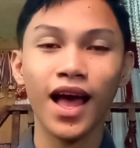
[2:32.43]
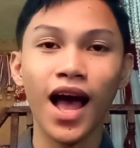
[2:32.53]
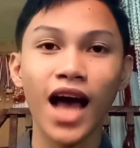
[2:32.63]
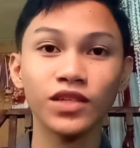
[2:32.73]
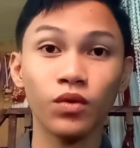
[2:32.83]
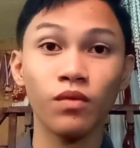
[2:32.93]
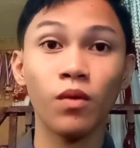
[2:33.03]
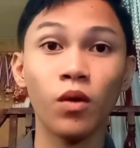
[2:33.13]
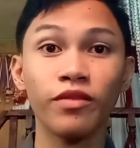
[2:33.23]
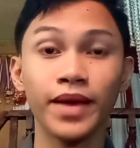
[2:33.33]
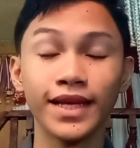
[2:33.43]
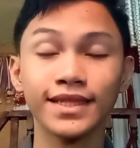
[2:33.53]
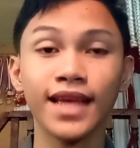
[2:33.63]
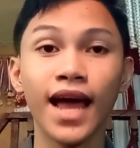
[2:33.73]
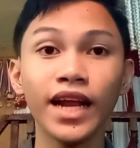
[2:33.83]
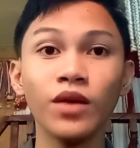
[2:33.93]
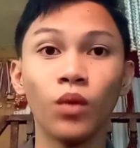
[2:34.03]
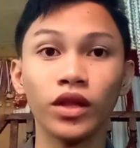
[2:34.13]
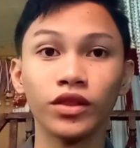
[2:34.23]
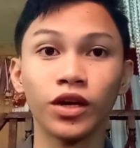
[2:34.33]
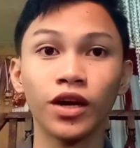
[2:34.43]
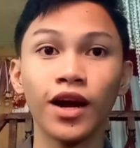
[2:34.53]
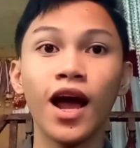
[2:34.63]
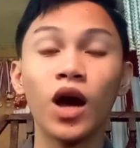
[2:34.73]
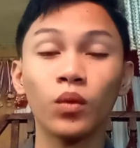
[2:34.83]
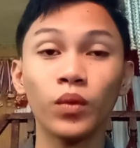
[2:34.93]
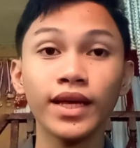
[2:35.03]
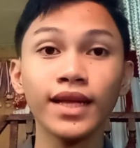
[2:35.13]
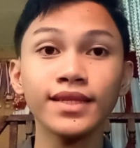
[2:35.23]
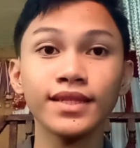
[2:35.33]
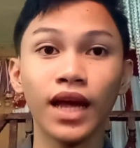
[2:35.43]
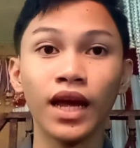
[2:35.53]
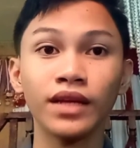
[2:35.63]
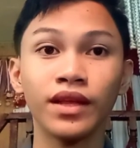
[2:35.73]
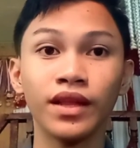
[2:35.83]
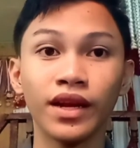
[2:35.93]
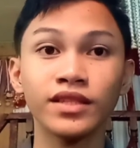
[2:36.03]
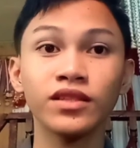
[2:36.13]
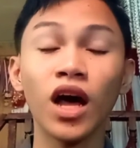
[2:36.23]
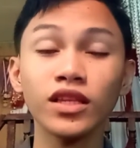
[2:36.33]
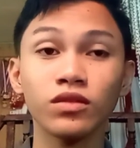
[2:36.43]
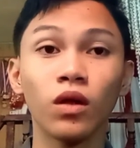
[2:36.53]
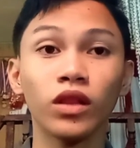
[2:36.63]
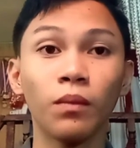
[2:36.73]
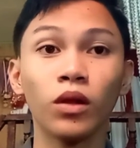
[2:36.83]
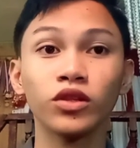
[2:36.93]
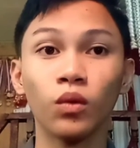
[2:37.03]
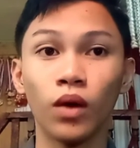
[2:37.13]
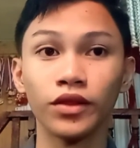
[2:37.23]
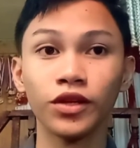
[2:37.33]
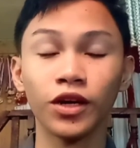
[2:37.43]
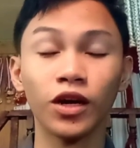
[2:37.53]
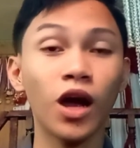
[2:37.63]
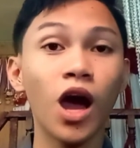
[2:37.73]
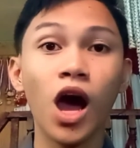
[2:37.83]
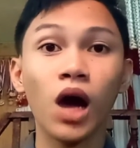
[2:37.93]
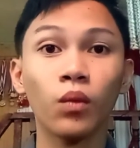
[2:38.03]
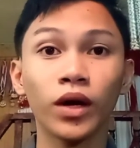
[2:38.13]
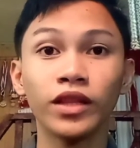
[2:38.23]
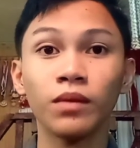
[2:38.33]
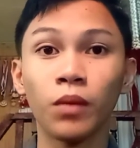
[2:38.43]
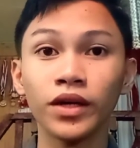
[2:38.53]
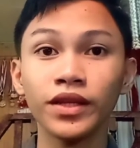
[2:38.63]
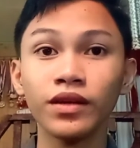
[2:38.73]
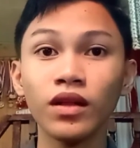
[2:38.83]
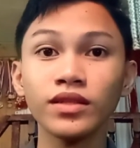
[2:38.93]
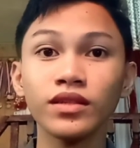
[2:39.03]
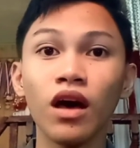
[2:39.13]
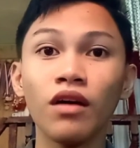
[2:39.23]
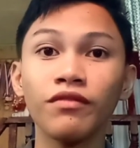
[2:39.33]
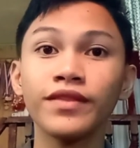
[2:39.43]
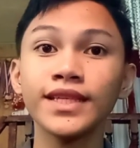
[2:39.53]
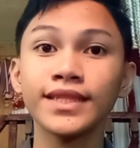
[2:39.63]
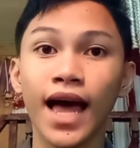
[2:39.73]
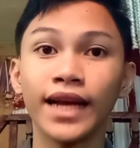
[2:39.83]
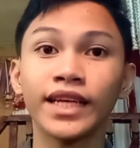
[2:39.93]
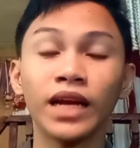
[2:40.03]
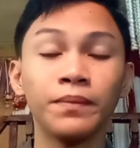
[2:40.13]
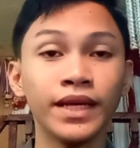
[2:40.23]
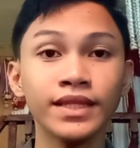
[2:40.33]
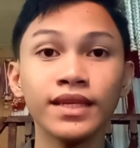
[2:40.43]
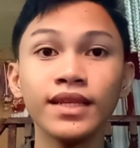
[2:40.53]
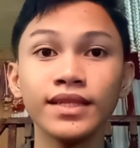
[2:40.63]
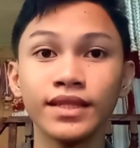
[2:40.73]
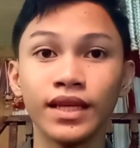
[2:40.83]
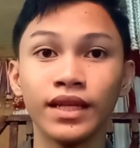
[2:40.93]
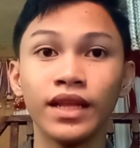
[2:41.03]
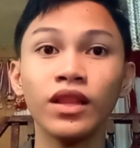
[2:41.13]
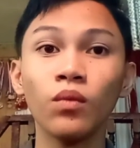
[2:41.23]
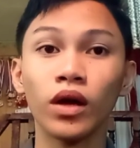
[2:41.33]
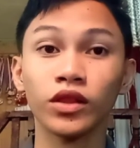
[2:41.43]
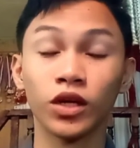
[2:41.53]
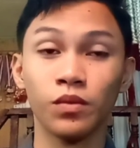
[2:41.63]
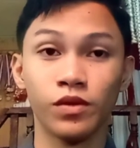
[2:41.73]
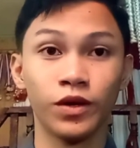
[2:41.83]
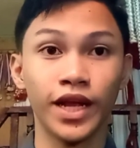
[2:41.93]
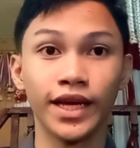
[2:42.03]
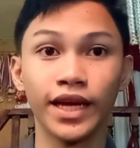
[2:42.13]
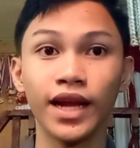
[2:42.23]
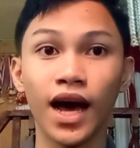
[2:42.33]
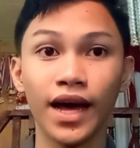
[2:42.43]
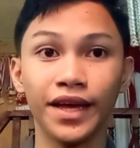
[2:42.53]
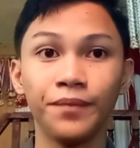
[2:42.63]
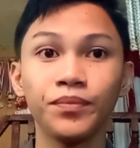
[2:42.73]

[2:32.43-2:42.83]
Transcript: As we both mix sand and water, we can say that it is not soluble to water, wherein the particles of the sand can be easily seen in the water with our naked eye.